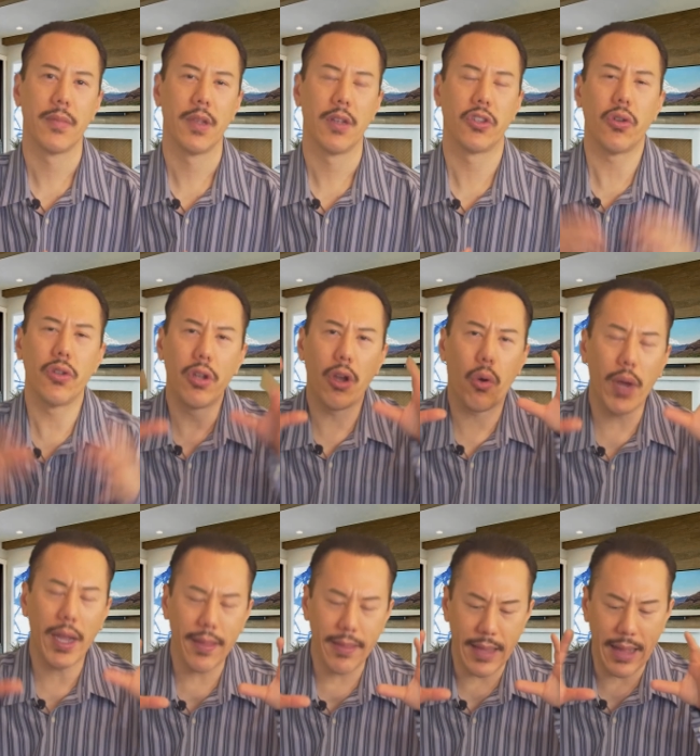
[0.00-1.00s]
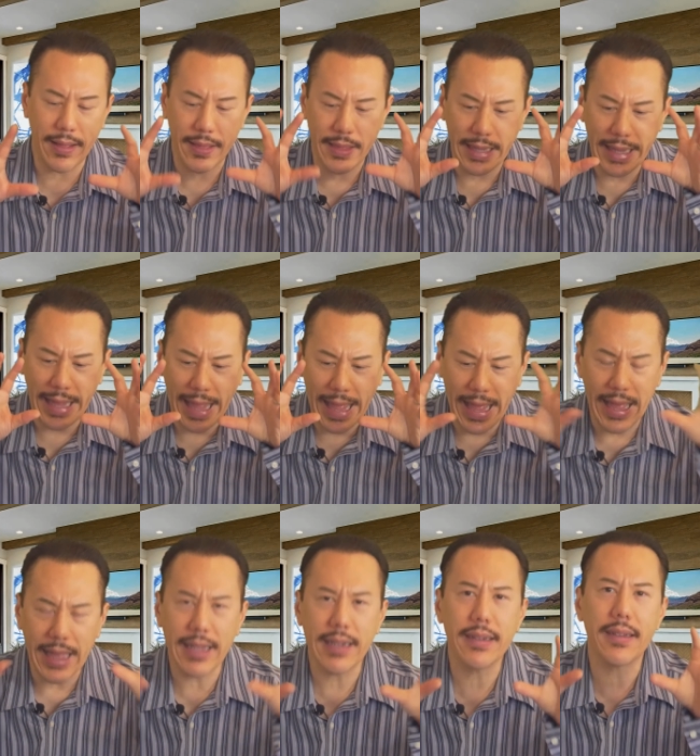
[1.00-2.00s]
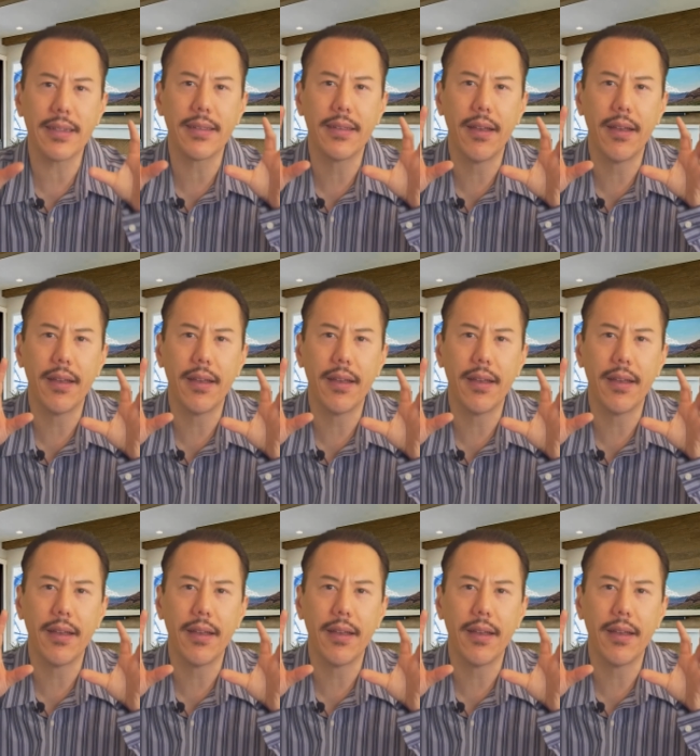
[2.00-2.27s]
So, knowing that the end